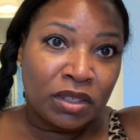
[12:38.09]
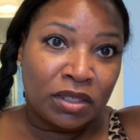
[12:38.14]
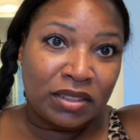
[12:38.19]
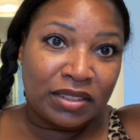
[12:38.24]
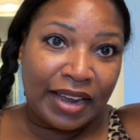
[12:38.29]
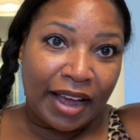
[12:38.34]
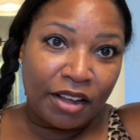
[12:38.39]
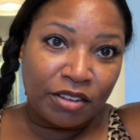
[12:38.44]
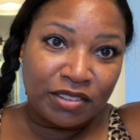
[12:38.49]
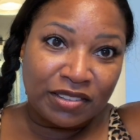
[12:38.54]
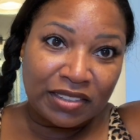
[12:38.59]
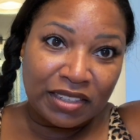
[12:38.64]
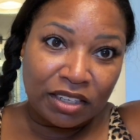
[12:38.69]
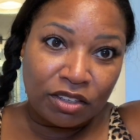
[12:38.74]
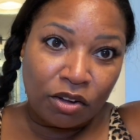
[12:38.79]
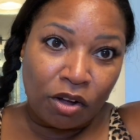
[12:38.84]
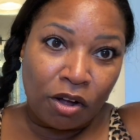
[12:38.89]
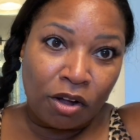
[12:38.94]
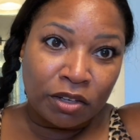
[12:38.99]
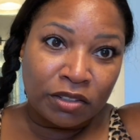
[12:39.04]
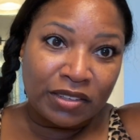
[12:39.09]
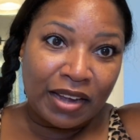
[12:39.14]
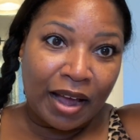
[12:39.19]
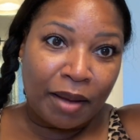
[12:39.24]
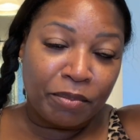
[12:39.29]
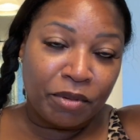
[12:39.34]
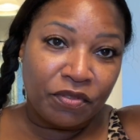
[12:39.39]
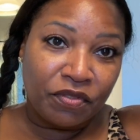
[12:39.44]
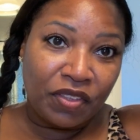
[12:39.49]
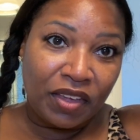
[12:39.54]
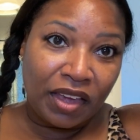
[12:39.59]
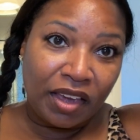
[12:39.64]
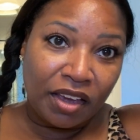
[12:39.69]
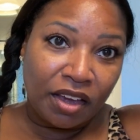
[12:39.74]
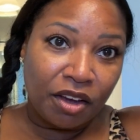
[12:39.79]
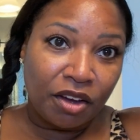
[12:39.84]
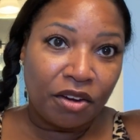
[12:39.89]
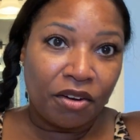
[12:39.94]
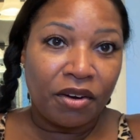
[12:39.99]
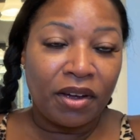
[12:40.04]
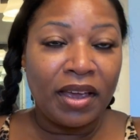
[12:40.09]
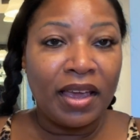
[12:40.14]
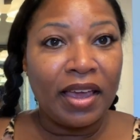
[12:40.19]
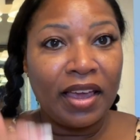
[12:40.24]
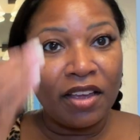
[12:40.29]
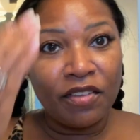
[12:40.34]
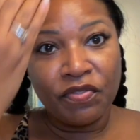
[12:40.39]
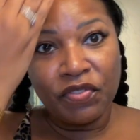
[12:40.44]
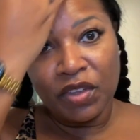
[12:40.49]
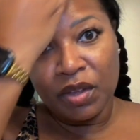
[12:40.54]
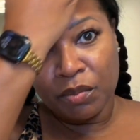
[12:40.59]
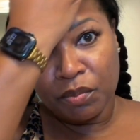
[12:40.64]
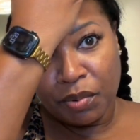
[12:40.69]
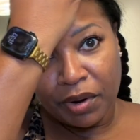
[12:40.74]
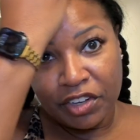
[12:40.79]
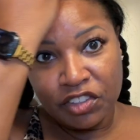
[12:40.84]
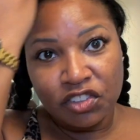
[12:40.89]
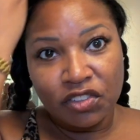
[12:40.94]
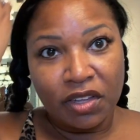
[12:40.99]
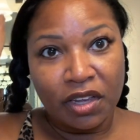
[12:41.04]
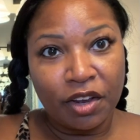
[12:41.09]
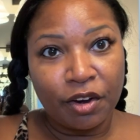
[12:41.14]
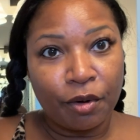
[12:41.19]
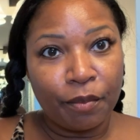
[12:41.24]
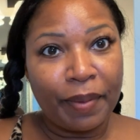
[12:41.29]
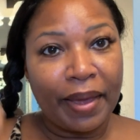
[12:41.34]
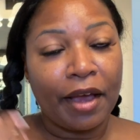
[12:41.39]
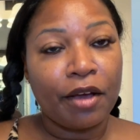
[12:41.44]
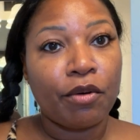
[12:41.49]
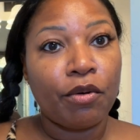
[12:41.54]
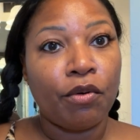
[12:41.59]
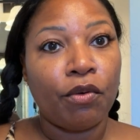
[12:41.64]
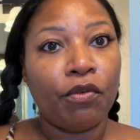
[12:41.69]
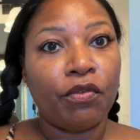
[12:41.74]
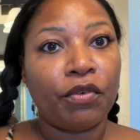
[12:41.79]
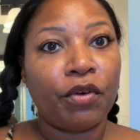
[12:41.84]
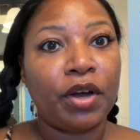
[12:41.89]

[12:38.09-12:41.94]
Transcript: douse it on top of there and then brush the hair back over.